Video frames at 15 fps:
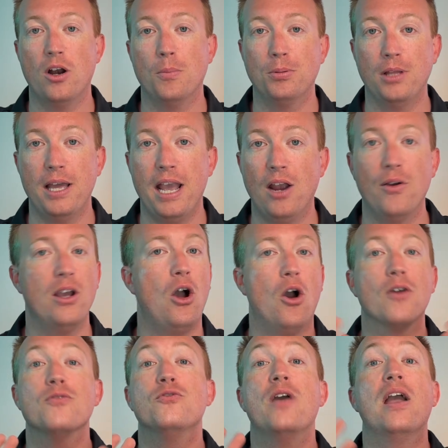play area,
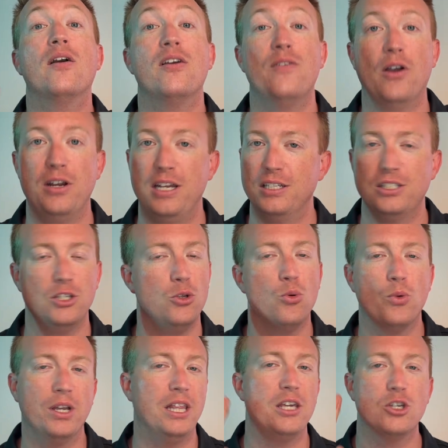are very, very distant. You
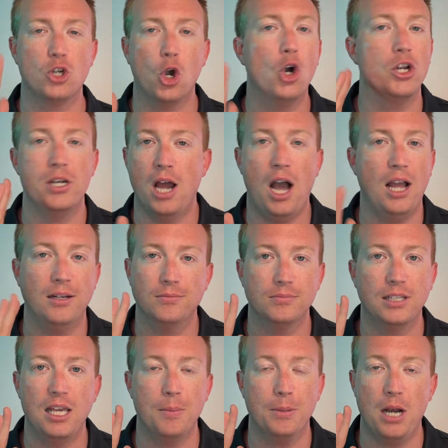really could not
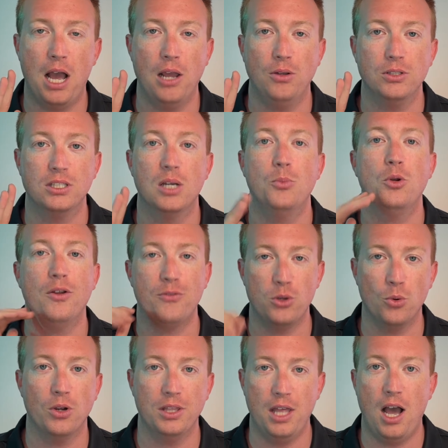keep an eye on someone if you
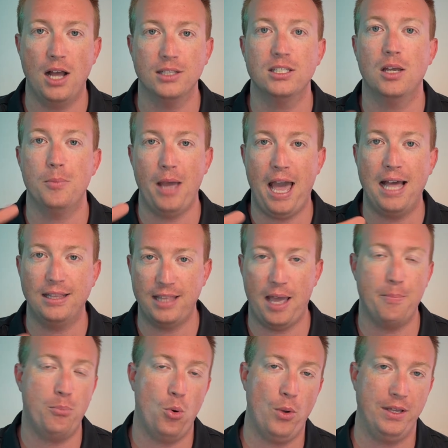were in the hot tub at
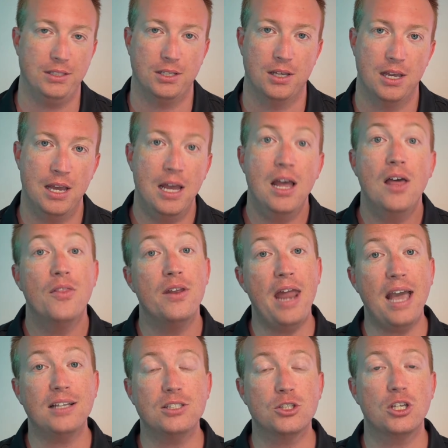that point. The
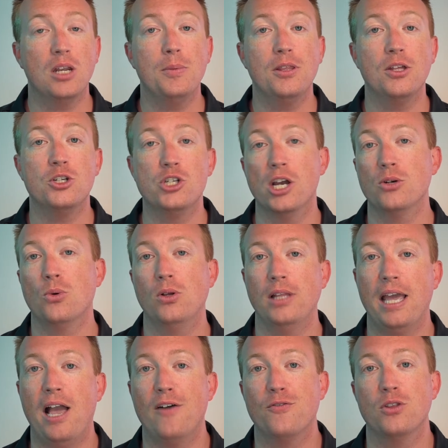next is going to be the general
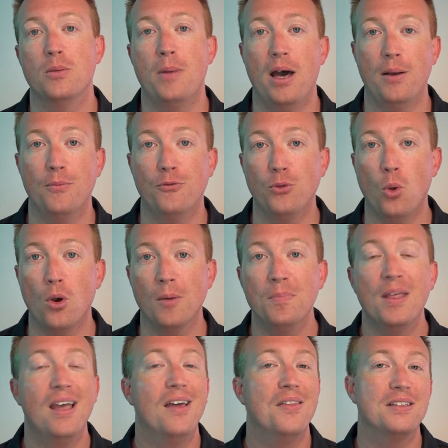layout for the bottom floor.
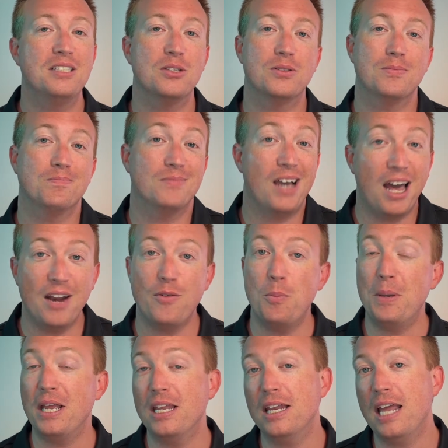This is kind of
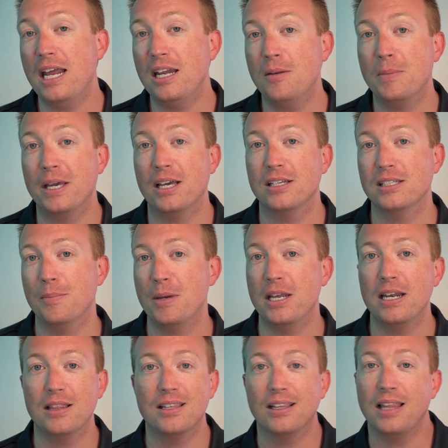opinionated because,
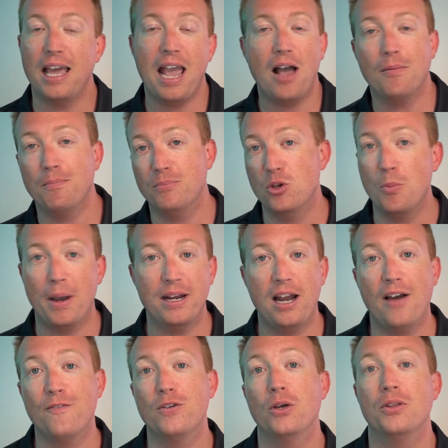the layout you might
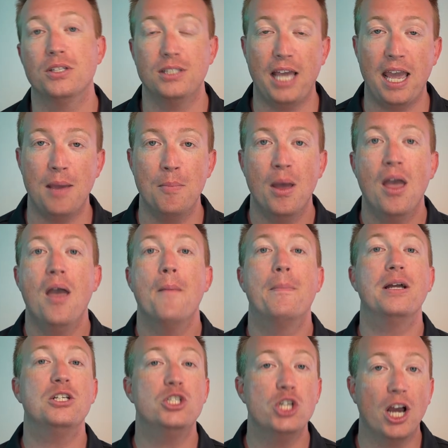not feel the same,
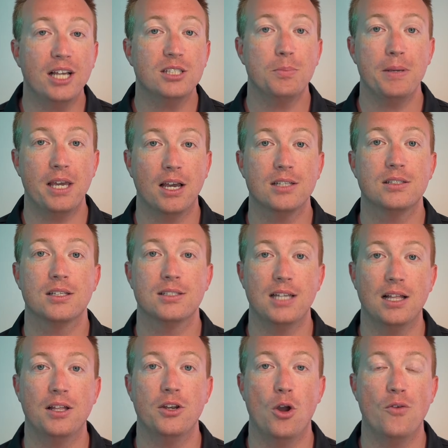but just because the
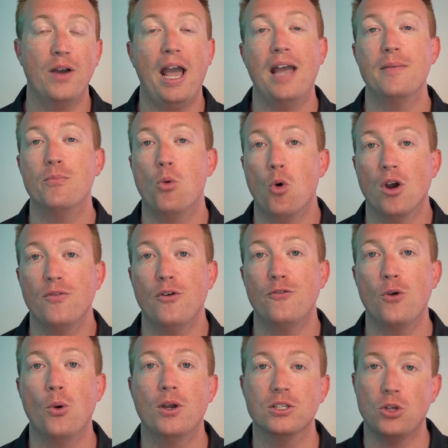Stella Nova had more of a
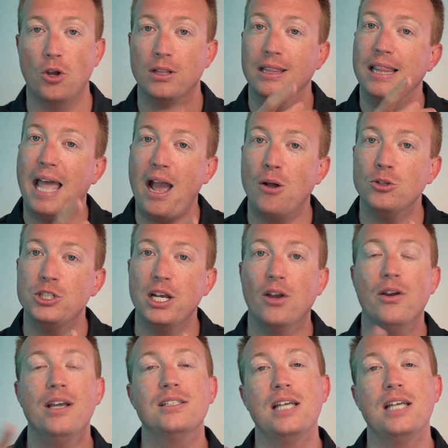focus on lounge areas